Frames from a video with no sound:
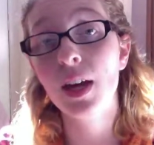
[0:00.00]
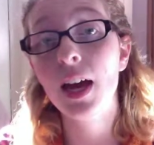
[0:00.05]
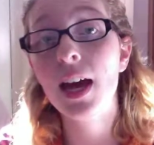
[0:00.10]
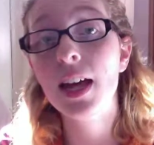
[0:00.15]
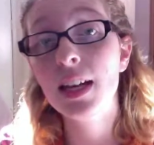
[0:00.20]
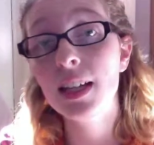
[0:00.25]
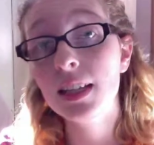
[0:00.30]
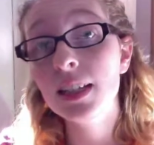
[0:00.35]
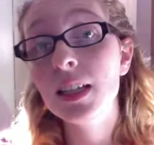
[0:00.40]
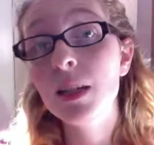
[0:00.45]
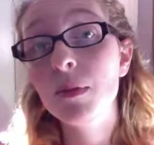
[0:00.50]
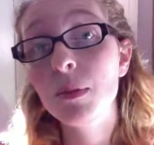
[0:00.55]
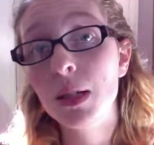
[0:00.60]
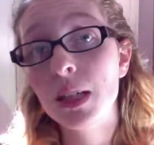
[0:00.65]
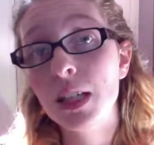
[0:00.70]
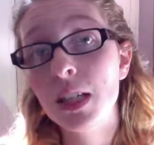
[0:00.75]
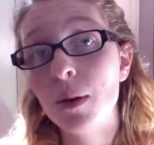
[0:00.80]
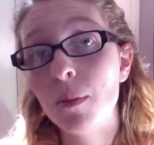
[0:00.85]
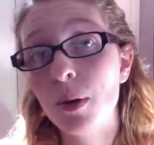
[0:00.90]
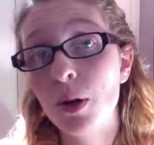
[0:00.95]
and in the
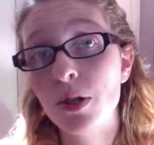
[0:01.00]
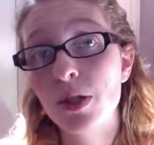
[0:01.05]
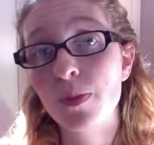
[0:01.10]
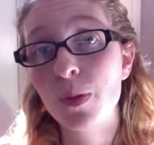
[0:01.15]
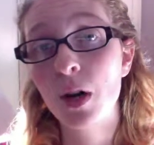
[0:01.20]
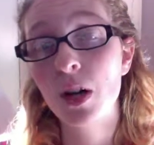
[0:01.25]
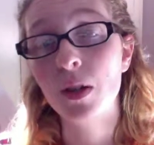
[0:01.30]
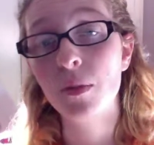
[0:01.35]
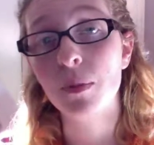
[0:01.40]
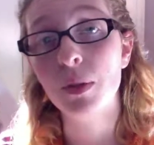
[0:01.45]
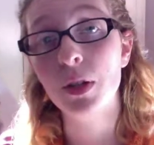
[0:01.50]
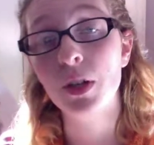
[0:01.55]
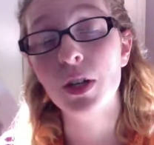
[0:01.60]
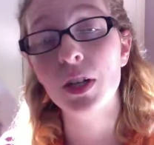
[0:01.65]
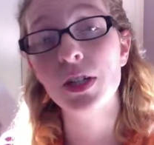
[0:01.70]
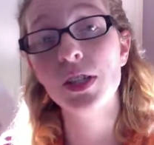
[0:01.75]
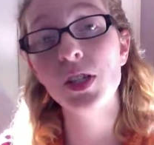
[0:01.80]
immediate postpartum period.